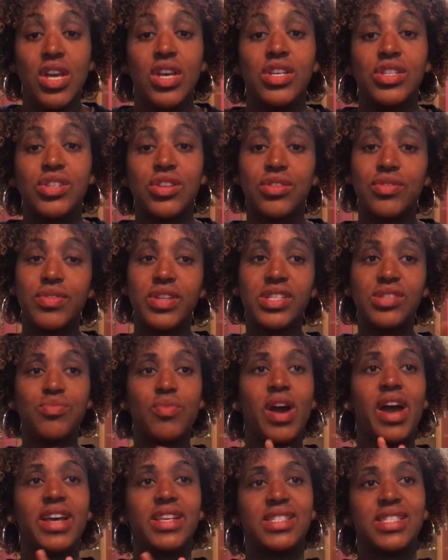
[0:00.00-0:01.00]
So the reason
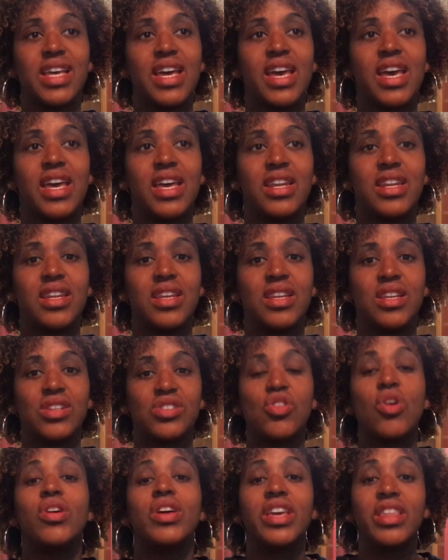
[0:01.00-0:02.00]
why
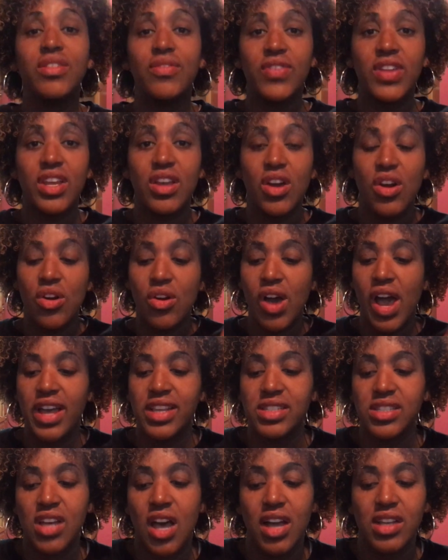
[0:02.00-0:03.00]
so in the video,
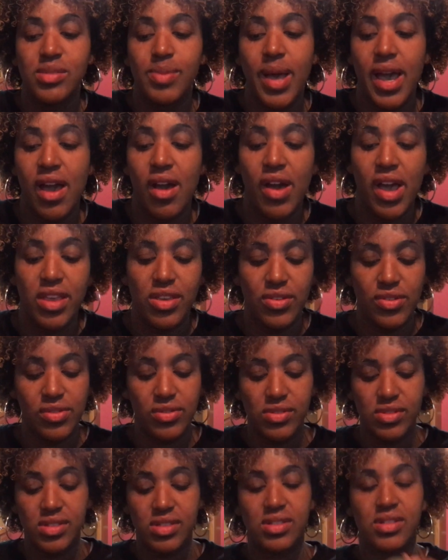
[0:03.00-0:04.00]
I talked about how I
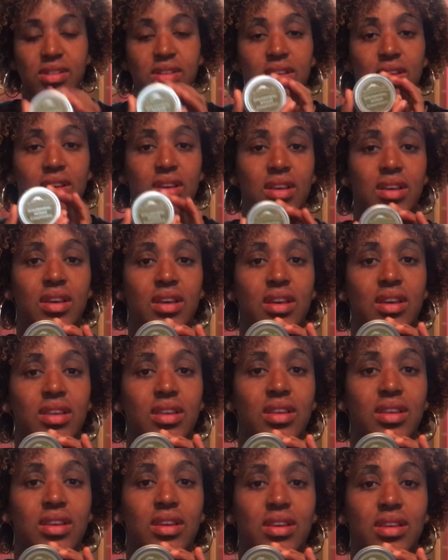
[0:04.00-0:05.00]
used
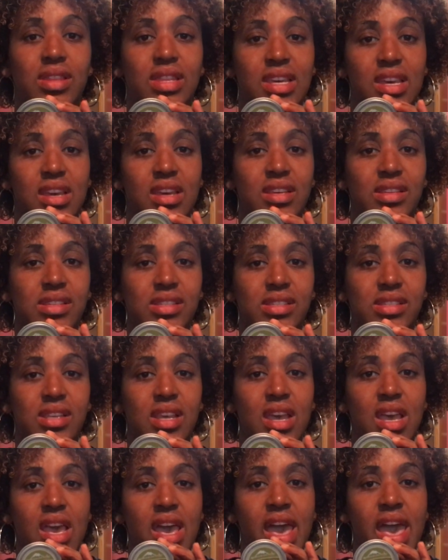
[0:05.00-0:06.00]
this.
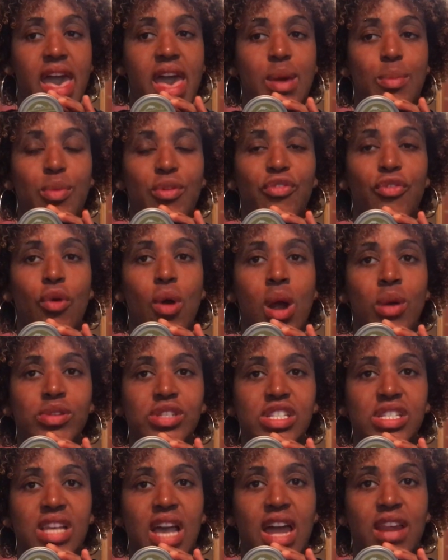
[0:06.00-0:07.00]
And before, I was
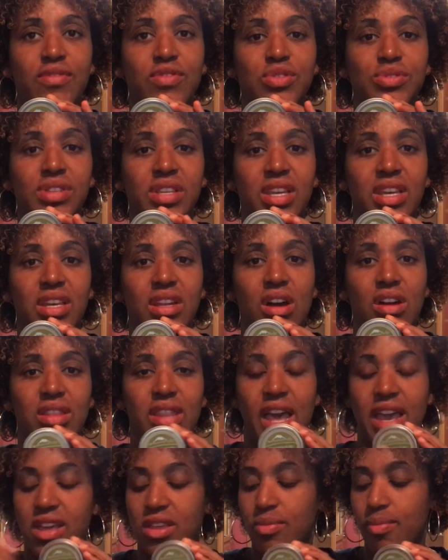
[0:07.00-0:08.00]
just kind of using it on
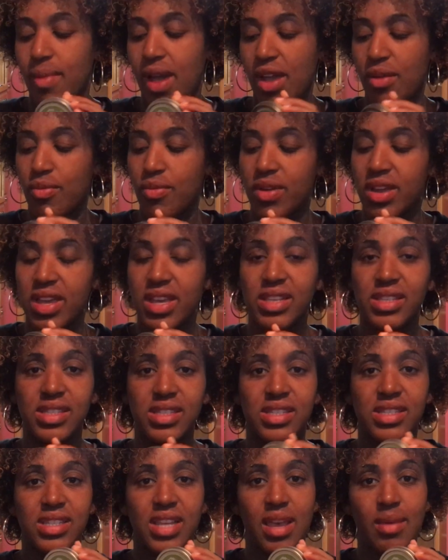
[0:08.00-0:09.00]
like my
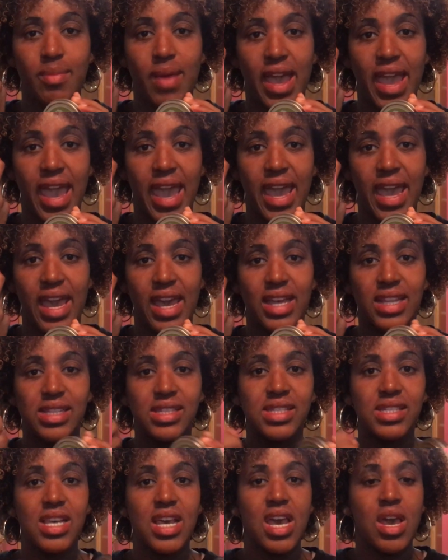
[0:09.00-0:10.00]
wrists and my
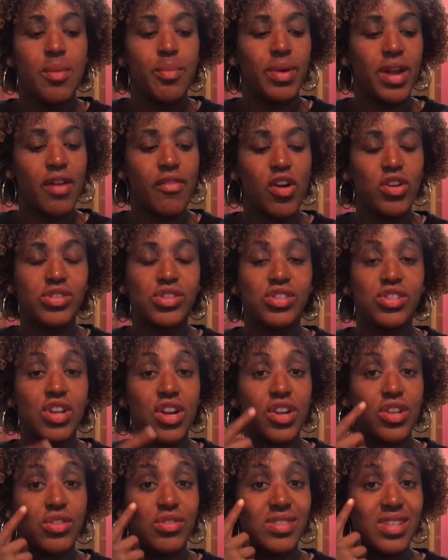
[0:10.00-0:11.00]
hands, but I've also
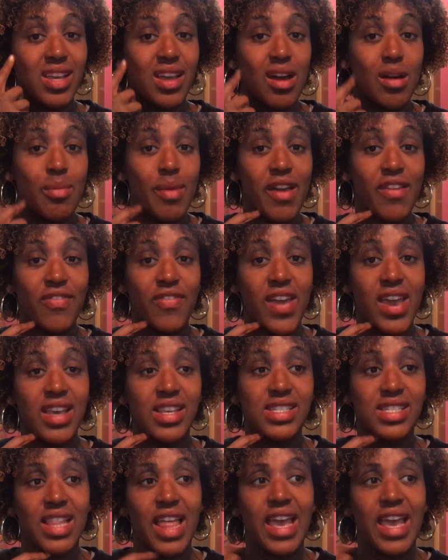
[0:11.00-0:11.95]
started using it on my face.